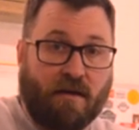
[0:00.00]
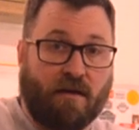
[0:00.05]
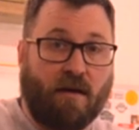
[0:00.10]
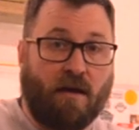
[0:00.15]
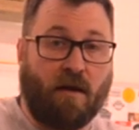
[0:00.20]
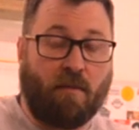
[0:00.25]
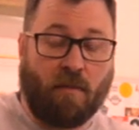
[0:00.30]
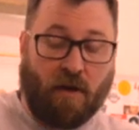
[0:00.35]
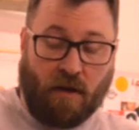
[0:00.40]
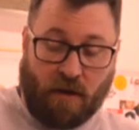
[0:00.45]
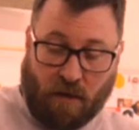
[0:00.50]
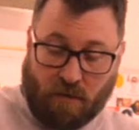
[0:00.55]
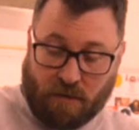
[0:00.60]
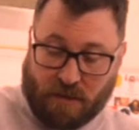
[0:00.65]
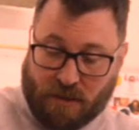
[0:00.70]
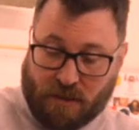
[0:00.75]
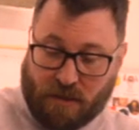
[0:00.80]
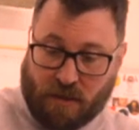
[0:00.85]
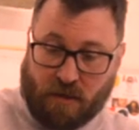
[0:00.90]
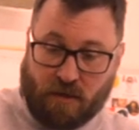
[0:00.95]
Um, I
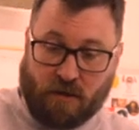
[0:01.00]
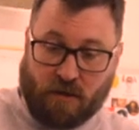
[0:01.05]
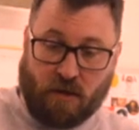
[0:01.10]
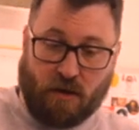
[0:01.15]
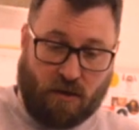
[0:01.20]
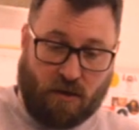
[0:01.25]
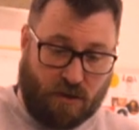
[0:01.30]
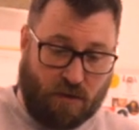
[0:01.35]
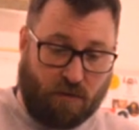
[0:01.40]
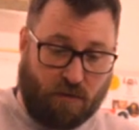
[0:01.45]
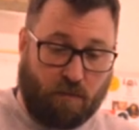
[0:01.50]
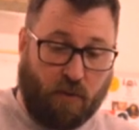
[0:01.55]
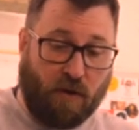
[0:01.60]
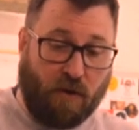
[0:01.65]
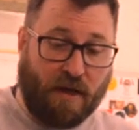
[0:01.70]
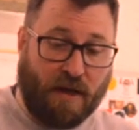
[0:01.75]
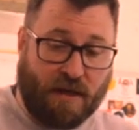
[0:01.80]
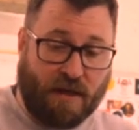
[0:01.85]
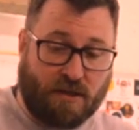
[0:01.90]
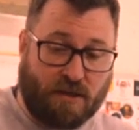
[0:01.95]
noticed that as I was putting
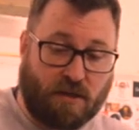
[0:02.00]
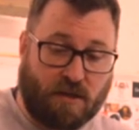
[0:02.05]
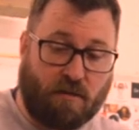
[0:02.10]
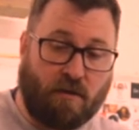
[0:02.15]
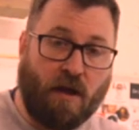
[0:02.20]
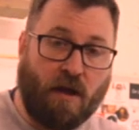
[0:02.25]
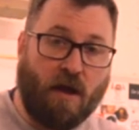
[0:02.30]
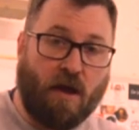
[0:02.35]
the last